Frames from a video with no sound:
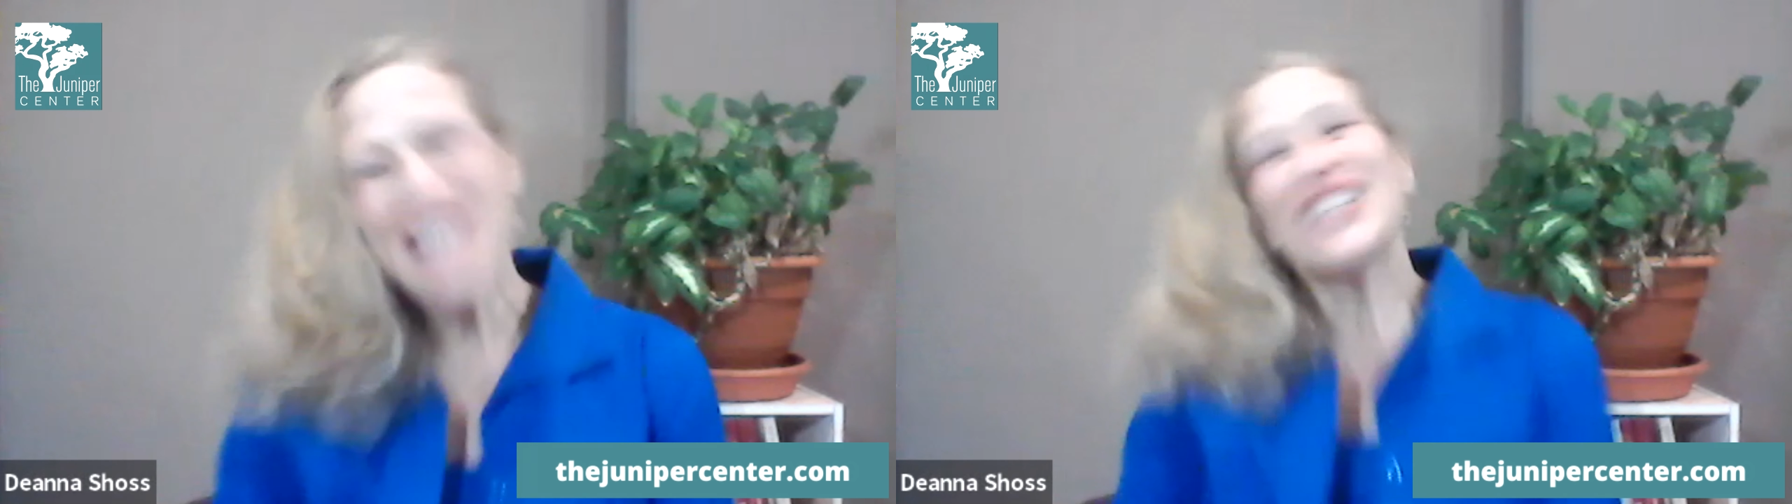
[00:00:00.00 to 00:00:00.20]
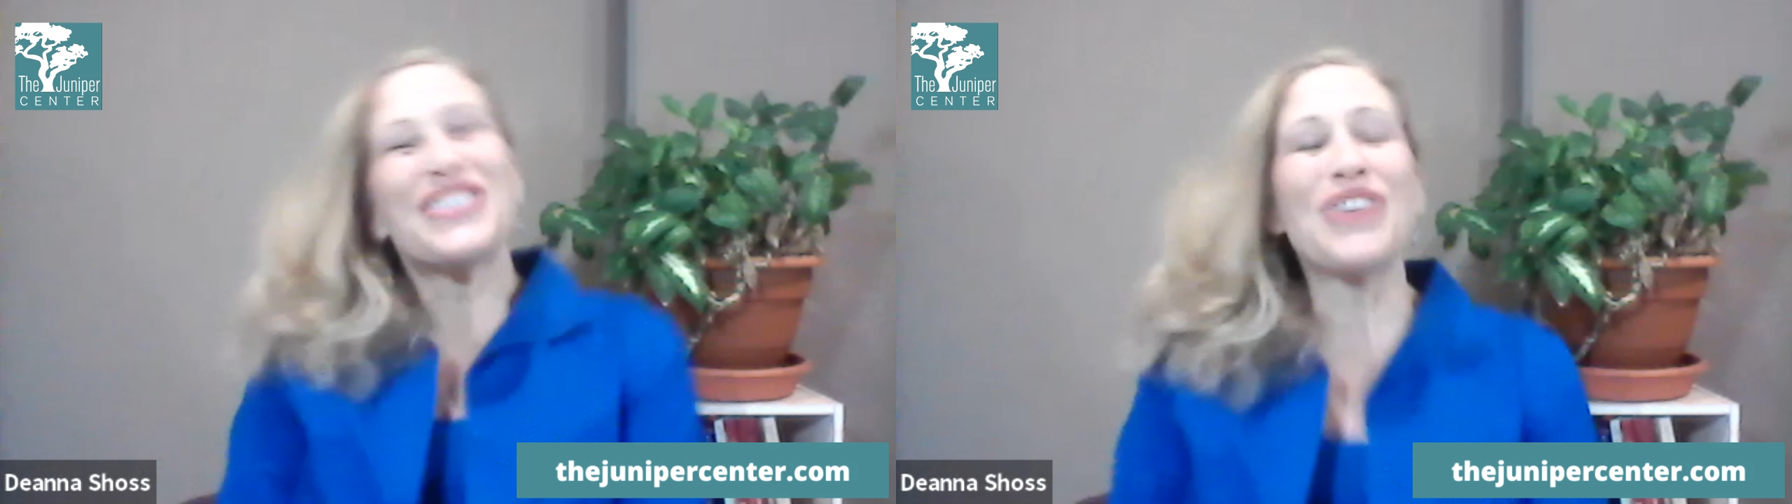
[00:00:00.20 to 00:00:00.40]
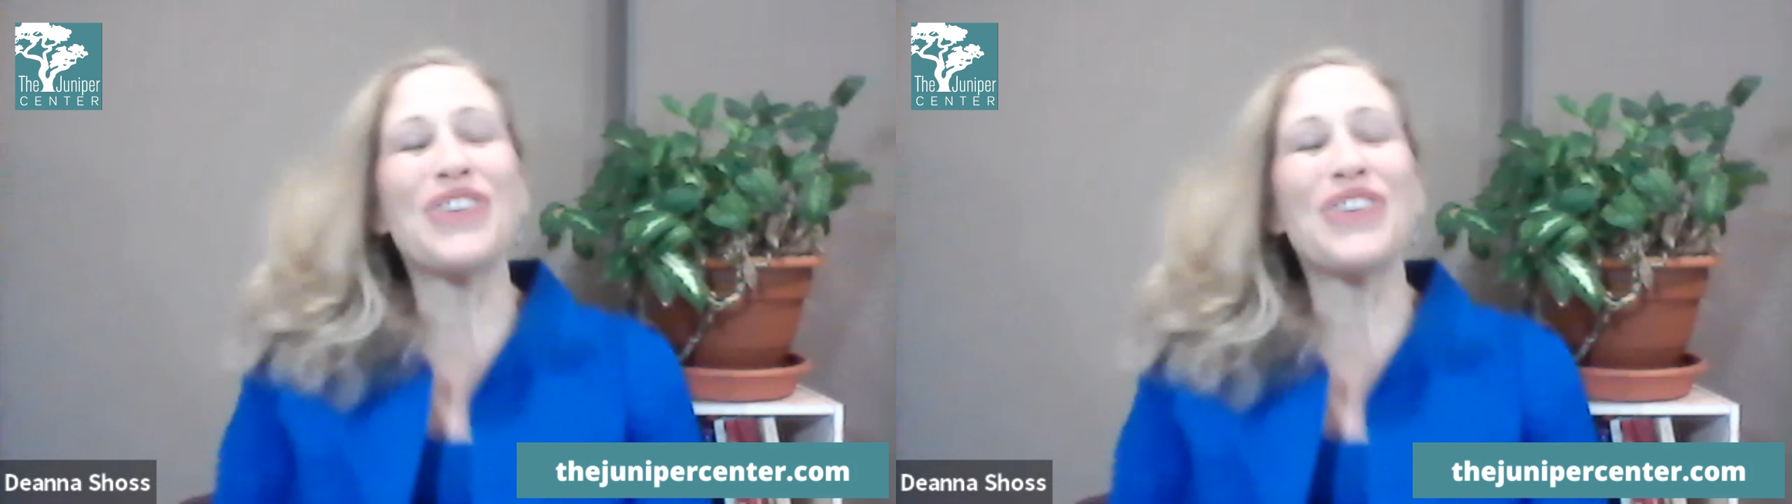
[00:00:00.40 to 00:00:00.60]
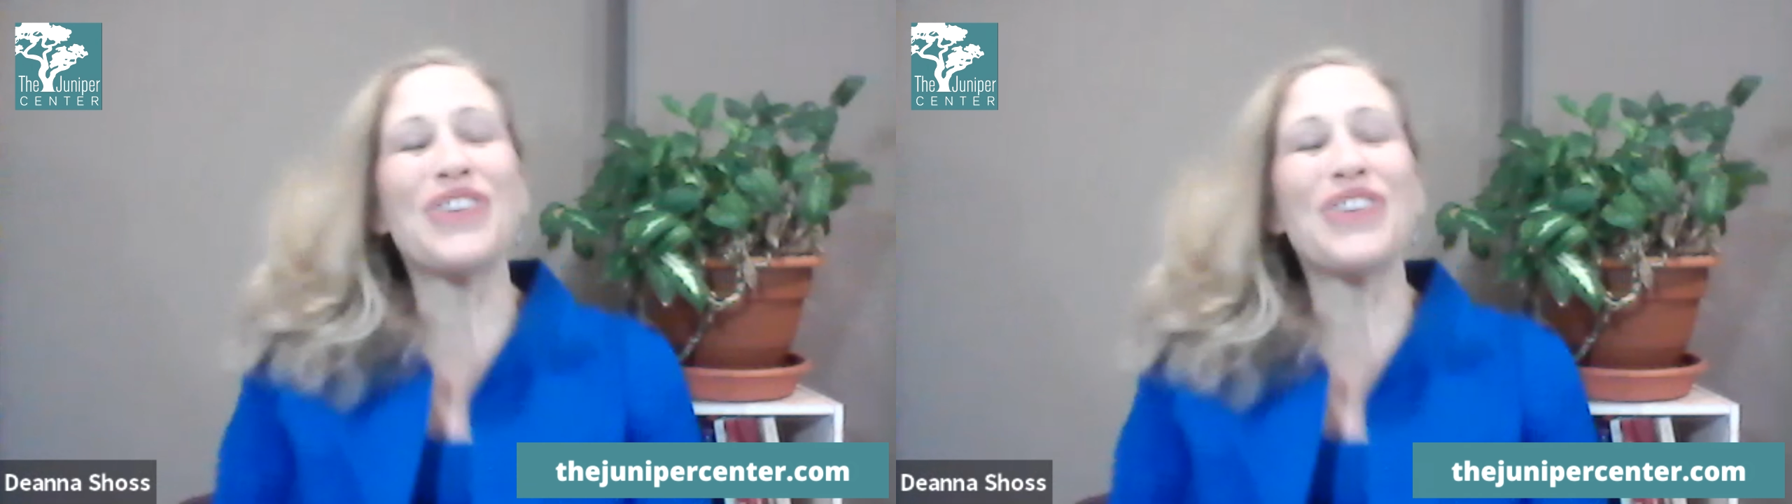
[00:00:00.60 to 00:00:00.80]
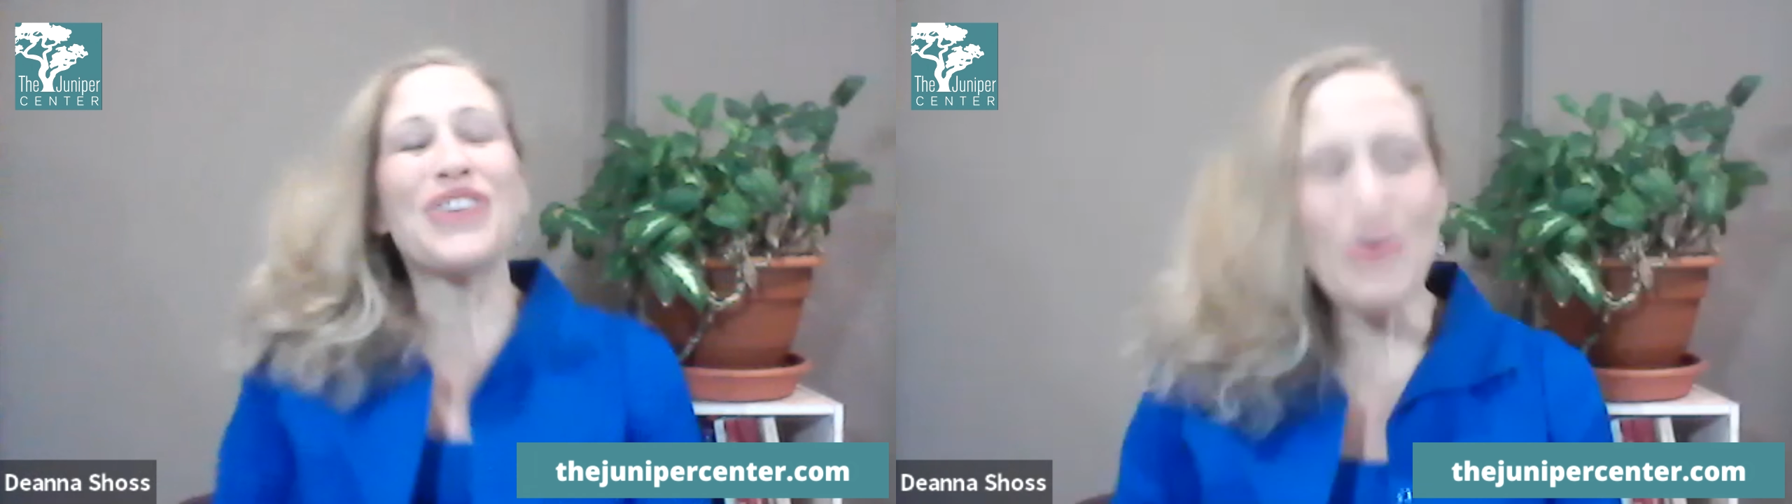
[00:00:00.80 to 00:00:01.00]
So
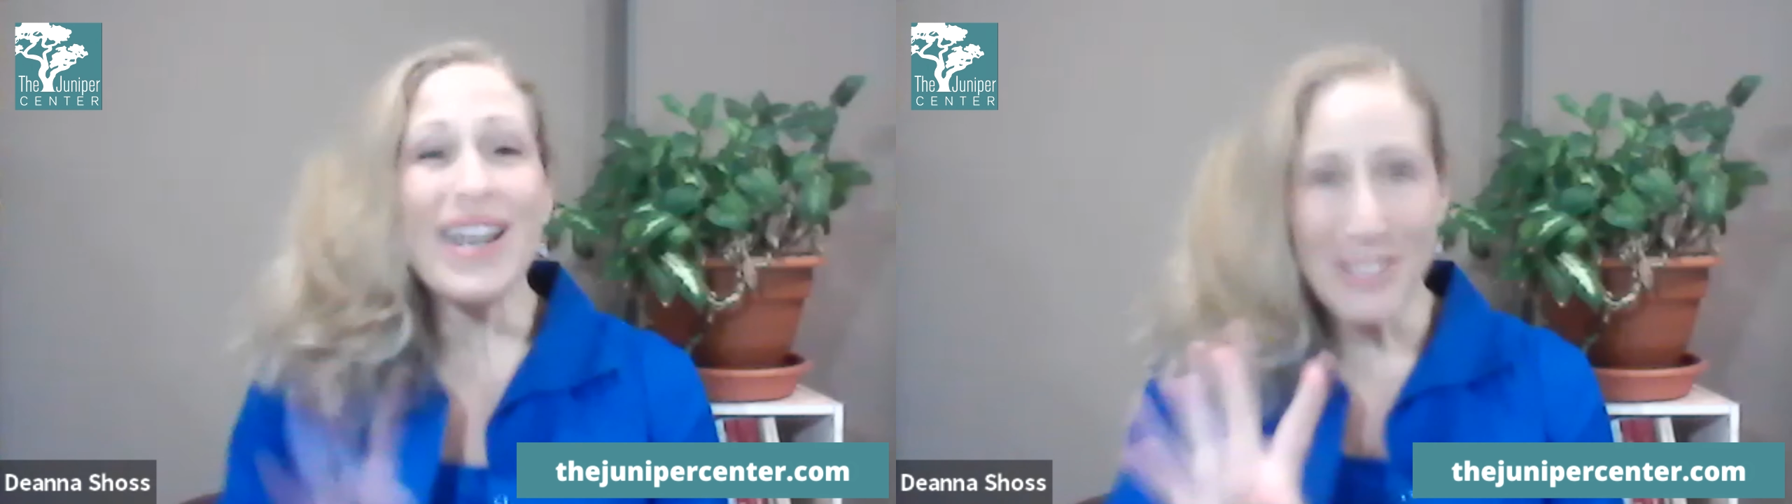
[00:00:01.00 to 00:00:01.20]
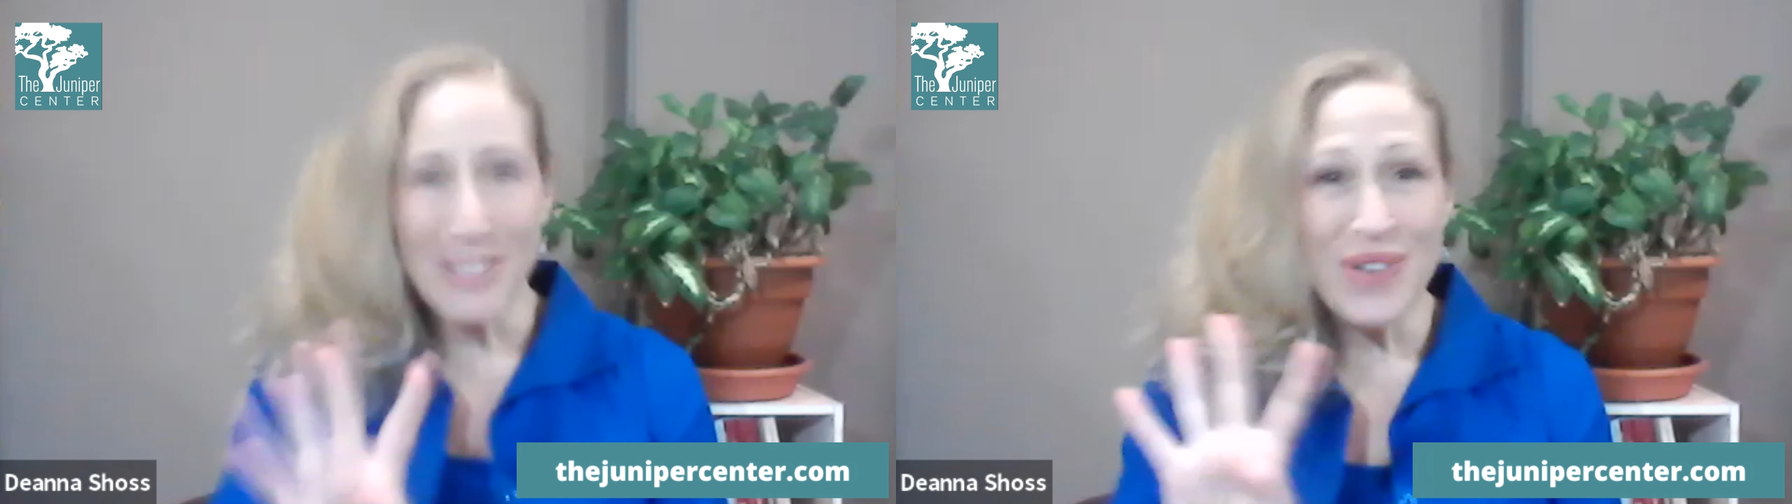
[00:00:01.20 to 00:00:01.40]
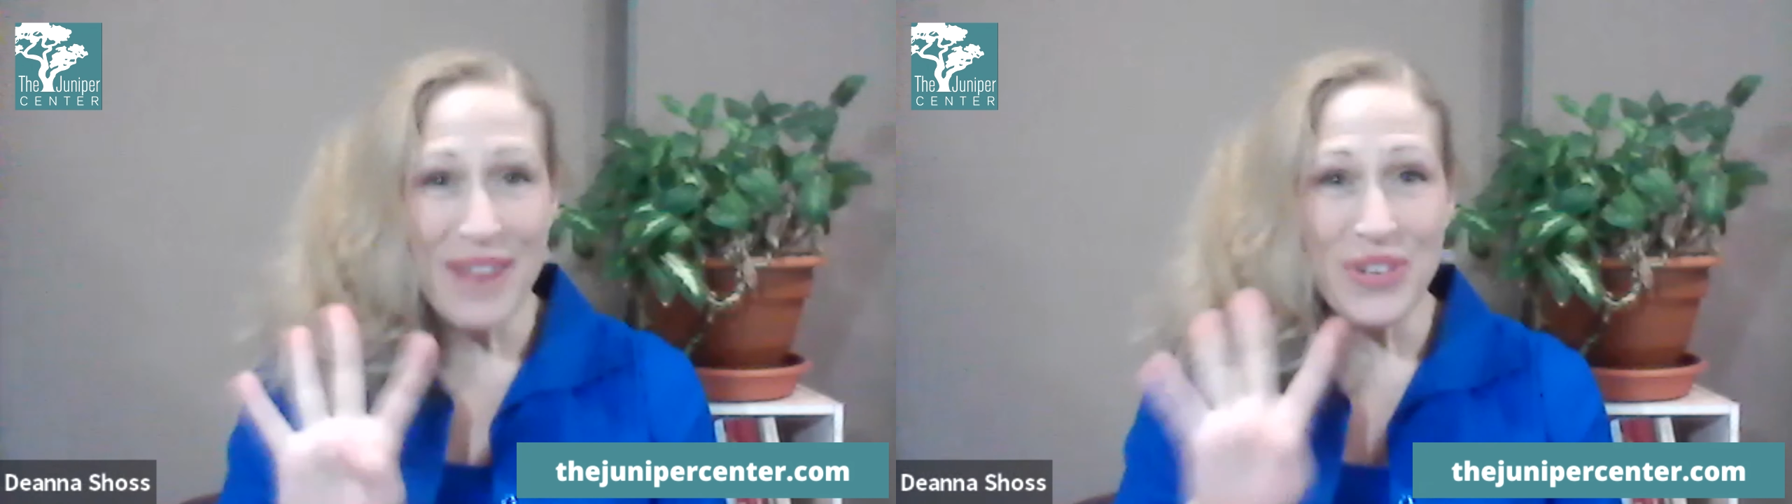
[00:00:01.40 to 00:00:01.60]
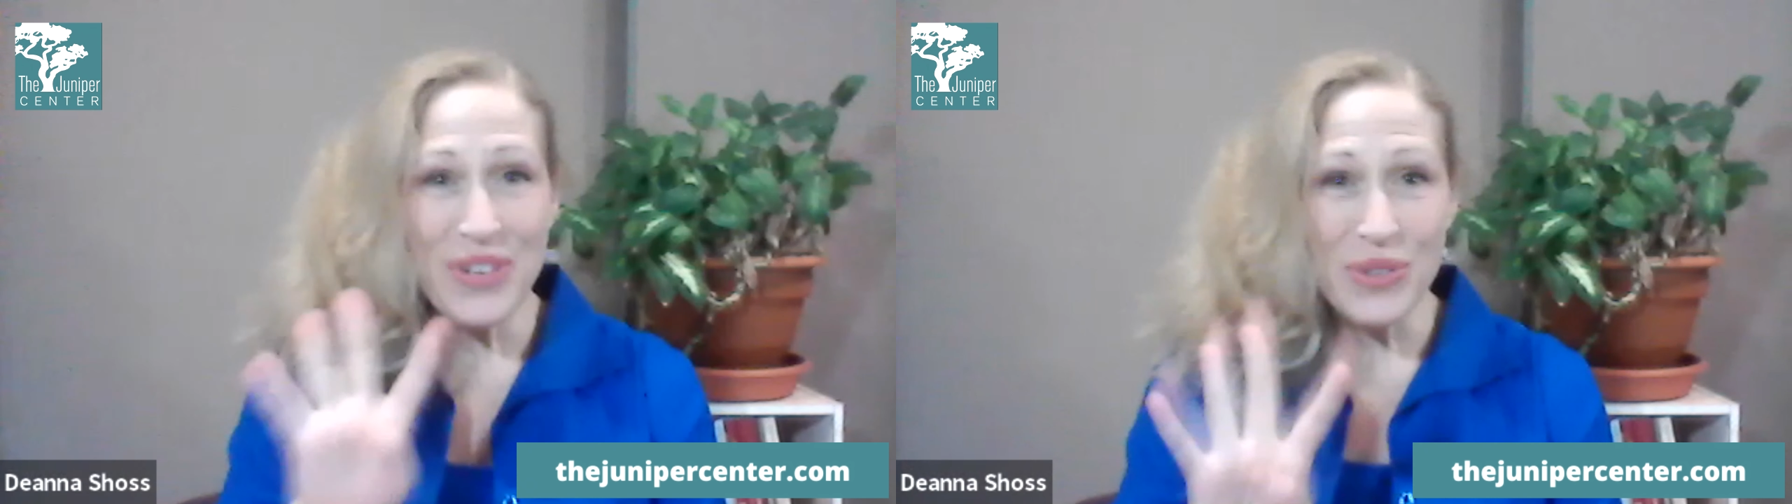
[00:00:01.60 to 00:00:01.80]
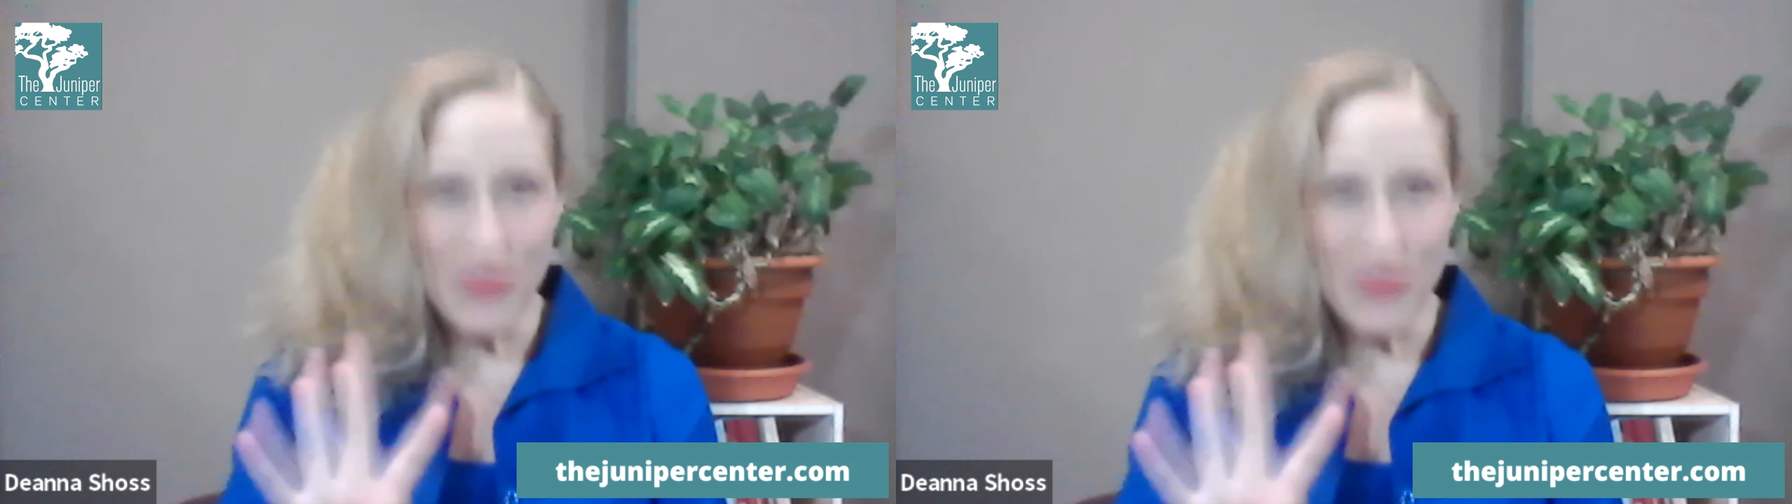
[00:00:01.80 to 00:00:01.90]
what I do have for you is